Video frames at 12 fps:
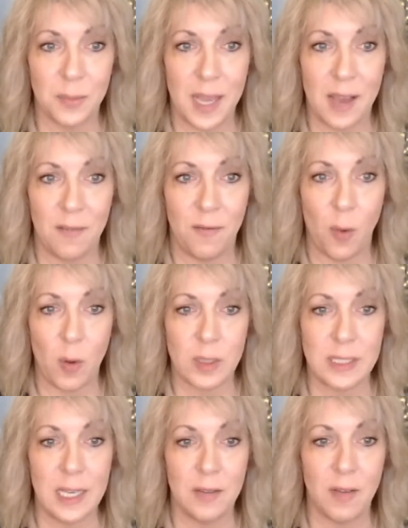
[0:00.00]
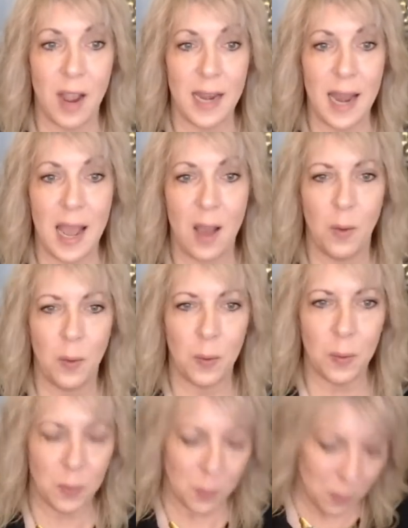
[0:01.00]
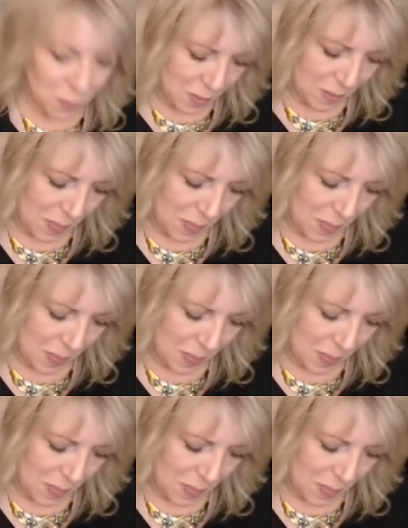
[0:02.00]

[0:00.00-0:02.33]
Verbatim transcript: We have 14 right now. Woohoo!